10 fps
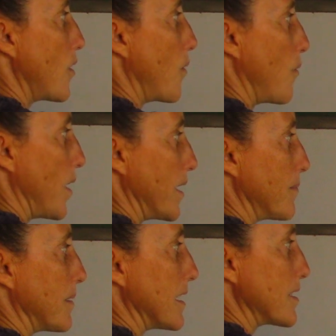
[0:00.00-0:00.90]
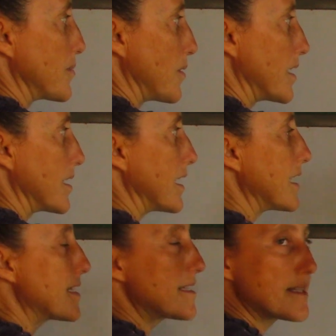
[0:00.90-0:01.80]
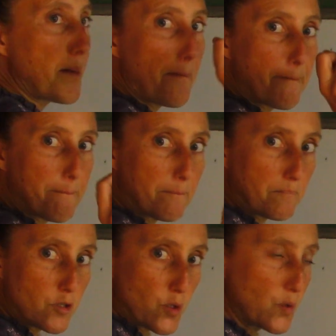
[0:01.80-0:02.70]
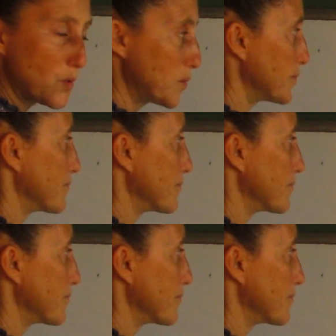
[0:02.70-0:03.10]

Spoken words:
1 plus 1 is 2.